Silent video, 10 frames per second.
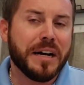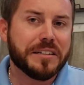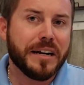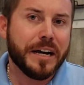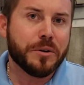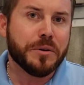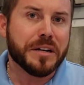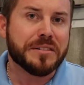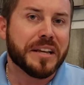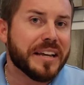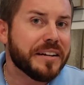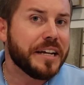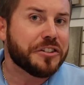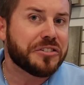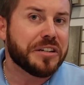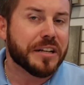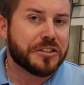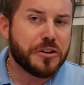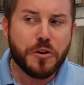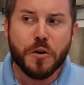title is an NHC,
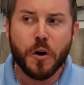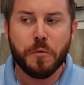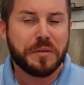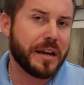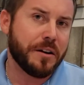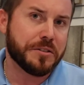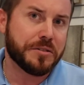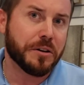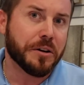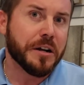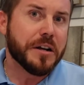that's New Home Counselor.